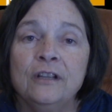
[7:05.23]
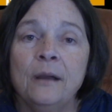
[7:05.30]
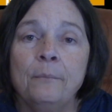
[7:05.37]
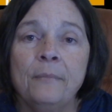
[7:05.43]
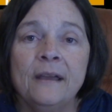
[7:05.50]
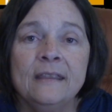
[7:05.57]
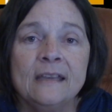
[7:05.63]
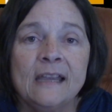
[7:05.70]

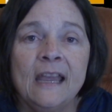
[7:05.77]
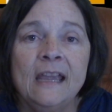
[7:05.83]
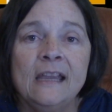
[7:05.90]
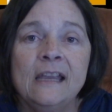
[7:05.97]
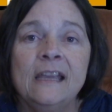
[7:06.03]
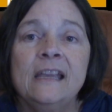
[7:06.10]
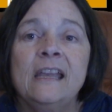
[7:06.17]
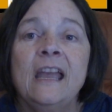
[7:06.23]
up by the
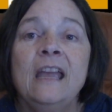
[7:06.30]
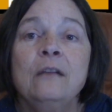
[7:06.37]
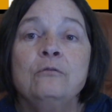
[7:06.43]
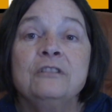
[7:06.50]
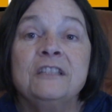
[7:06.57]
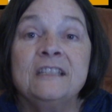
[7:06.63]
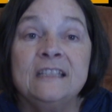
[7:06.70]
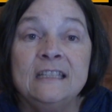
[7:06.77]
KKK
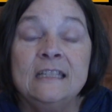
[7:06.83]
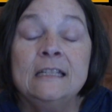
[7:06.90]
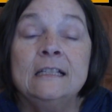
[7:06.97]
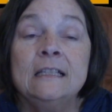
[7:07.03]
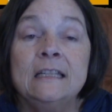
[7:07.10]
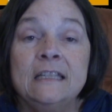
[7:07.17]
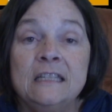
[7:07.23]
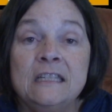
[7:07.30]
was
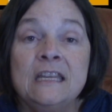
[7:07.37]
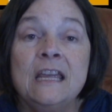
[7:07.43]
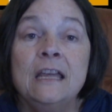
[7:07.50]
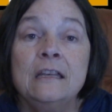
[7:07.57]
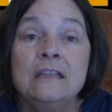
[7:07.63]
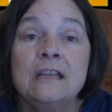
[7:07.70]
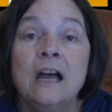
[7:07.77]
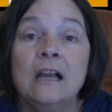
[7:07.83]
still
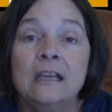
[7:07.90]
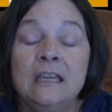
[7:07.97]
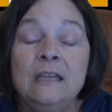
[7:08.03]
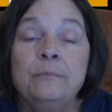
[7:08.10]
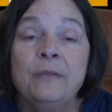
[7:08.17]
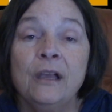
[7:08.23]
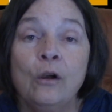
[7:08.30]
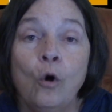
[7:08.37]
intent on
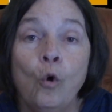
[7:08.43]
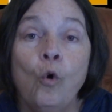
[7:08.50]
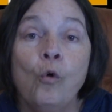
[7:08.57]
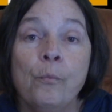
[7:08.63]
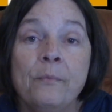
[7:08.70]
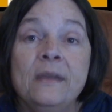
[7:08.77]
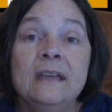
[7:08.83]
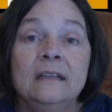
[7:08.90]
keeping
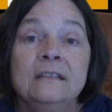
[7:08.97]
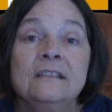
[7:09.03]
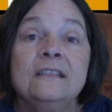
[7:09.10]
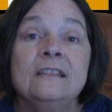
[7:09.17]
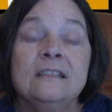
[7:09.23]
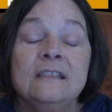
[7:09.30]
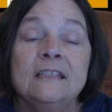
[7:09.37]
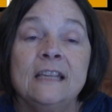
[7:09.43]
Ole
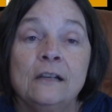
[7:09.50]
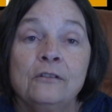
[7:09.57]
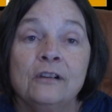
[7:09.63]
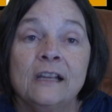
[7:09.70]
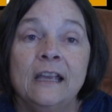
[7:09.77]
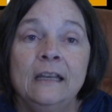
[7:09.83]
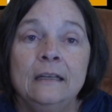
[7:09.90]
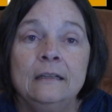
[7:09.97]
Miss
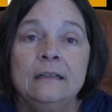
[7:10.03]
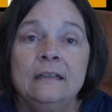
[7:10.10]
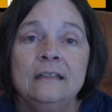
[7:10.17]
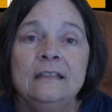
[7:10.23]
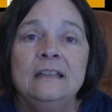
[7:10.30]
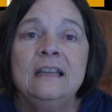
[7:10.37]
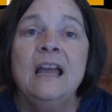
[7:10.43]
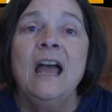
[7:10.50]
segregated.
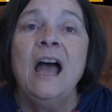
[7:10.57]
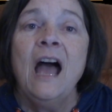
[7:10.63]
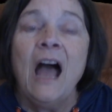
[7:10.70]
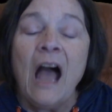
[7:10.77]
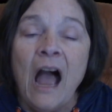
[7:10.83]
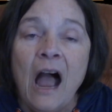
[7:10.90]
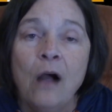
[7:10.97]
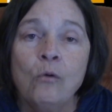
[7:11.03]

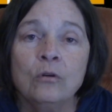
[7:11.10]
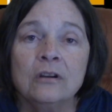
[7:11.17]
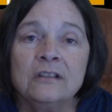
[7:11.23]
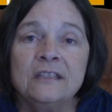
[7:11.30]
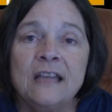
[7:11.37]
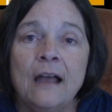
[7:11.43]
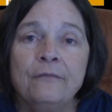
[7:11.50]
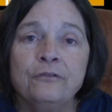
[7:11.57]

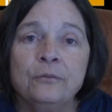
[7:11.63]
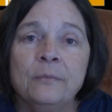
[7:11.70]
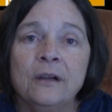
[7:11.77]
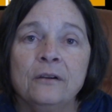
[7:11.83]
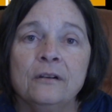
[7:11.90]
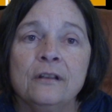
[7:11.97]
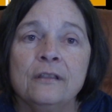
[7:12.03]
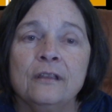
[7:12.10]
Hours after
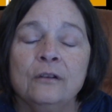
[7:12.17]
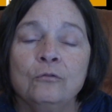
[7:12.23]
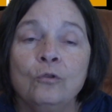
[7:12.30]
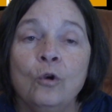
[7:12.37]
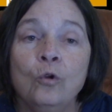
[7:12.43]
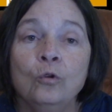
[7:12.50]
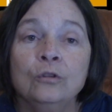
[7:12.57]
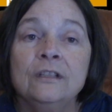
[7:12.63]
Meredith
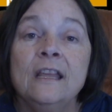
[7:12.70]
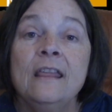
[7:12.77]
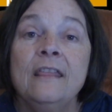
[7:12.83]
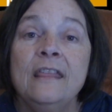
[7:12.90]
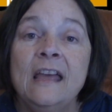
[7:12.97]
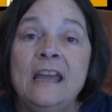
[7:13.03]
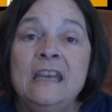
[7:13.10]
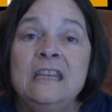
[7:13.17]
enrolled,
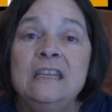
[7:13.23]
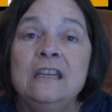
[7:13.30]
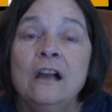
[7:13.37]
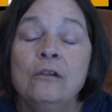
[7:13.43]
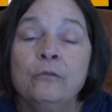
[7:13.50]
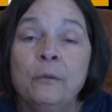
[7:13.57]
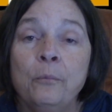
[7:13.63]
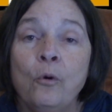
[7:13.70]
then
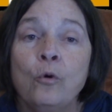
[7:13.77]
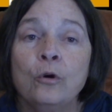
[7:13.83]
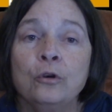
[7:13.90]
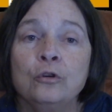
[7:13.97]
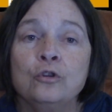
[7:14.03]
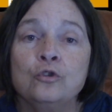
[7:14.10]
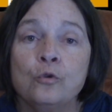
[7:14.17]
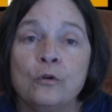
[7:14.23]
young
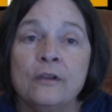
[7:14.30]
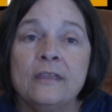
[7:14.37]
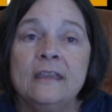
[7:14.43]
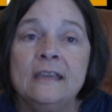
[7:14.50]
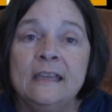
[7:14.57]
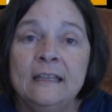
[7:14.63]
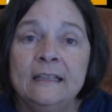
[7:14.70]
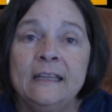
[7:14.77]
reporter
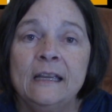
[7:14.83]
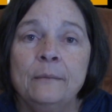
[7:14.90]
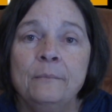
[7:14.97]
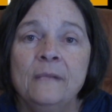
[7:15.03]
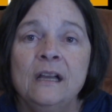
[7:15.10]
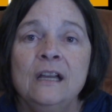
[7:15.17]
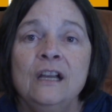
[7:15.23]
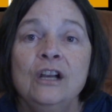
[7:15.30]
Dorothy
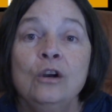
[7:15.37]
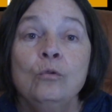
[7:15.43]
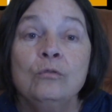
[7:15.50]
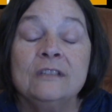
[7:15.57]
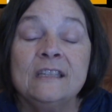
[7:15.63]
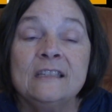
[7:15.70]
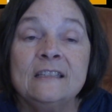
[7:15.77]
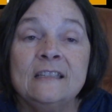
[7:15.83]
Gilliam
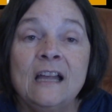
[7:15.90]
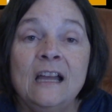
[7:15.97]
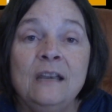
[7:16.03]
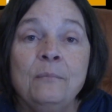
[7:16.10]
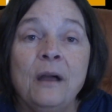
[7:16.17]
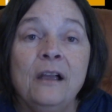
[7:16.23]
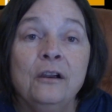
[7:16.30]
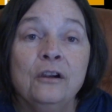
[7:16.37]
was
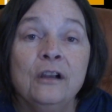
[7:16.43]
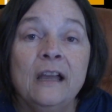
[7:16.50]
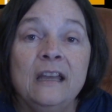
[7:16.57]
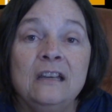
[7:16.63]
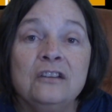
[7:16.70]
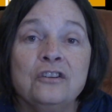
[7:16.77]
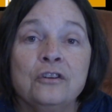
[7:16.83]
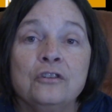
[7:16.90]
assigned by her
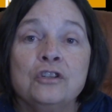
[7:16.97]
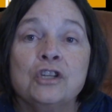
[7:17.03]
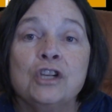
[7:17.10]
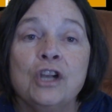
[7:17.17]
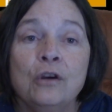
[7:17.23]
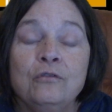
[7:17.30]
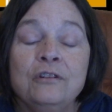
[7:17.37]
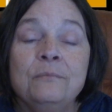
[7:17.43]
editor to
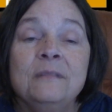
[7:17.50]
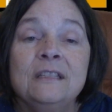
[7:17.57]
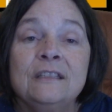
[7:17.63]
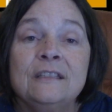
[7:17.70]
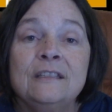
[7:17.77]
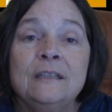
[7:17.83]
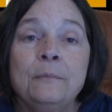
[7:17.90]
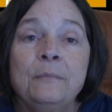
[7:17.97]
go to
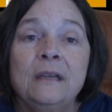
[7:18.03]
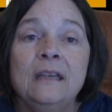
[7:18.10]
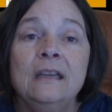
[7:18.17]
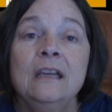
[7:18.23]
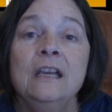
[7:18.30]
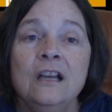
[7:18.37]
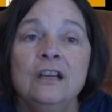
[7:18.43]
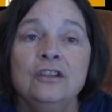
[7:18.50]
Mississippi
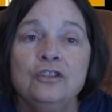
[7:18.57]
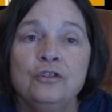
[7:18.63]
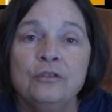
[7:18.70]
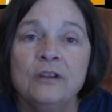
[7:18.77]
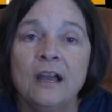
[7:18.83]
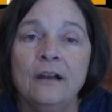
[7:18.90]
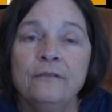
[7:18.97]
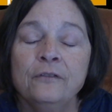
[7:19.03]
to
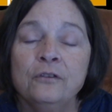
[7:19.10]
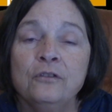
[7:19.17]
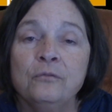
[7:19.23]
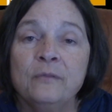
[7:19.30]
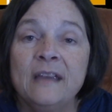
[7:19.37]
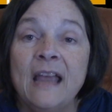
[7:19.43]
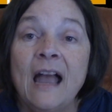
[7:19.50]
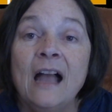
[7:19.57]
cover the
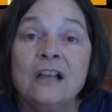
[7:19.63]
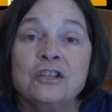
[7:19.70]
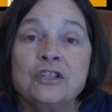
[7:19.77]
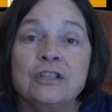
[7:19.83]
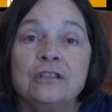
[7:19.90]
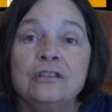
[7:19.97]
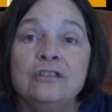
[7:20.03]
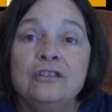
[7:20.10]

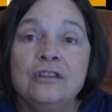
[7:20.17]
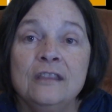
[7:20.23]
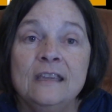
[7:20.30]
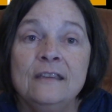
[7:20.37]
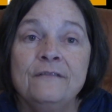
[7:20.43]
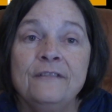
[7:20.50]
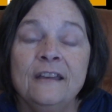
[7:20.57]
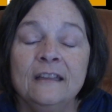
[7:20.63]
reaction to
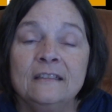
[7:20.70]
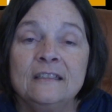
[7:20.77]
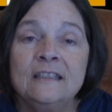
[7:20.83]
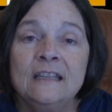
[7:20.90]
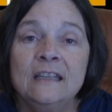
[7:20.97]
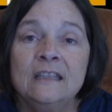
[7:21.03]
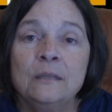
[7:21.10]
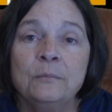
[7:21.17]
the
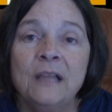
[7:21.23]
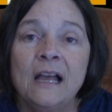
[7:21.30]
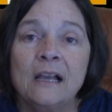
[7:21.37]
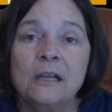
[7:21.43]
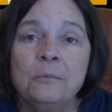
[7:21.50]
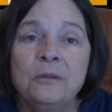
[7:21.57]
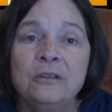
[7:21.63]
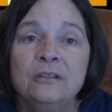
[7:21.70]
events in the black
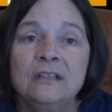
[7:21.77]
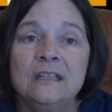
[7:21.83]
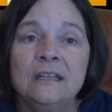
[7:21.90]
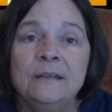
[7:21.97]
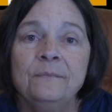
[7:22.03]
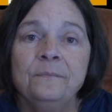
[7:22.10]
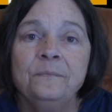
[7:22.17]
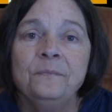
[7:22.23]

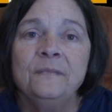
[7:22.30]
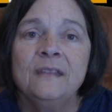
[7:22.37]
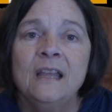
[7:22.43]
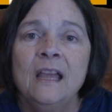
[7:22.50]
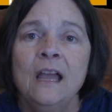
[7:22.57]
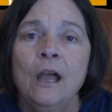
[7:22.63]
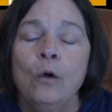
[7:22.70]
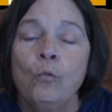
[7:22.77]
community.
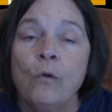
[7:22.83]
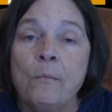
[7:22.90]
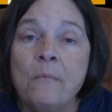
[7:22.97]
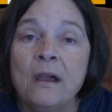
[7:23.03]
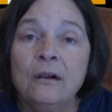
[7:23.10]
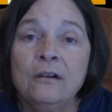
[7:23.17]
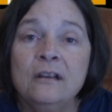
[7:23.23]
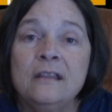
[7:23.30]
When
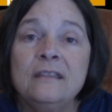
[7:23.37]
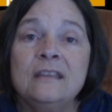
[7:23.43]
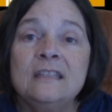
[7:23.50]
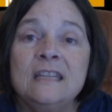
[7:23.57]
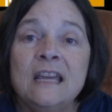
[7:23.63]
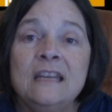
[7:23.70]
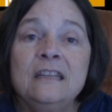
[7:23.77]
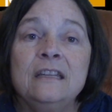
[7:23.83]
Meredith
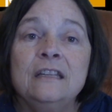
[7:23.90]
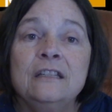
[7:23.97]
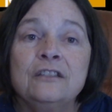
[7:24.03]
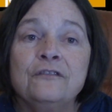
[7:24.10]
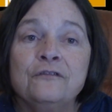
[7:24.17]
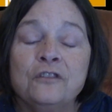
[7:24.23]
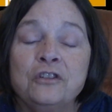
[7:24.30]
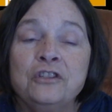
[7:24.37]
attended
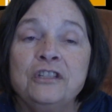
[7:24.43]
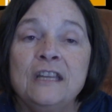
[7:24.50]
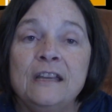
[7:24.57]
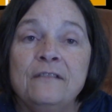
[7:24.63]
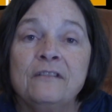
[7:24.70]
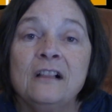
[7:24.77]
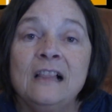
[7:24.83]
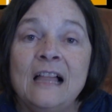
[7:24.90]
his first day
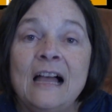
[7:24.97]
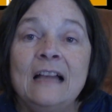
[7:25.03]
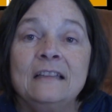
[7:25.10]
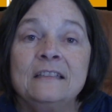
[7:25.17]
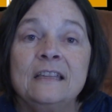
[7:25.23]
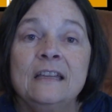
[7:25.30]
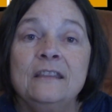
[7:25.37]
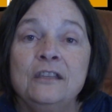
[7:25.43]
of
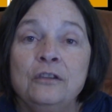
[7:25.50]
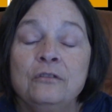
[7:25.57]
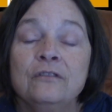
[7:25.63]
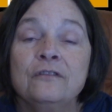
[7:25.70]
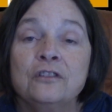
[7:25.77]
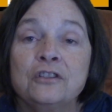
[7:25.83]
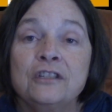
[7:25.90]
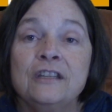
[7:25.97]
class at the
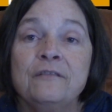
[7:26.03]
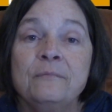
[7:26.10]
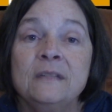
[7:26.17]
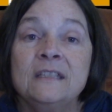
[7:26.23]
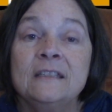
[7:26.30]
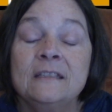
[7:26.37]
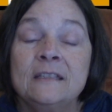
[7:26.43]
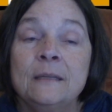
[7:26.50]
University of
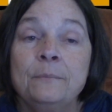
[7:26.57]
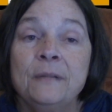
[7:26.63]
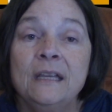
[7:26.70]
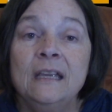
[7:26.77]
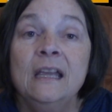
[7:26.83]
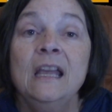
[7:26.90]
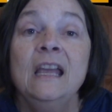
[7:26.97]
Mississippi,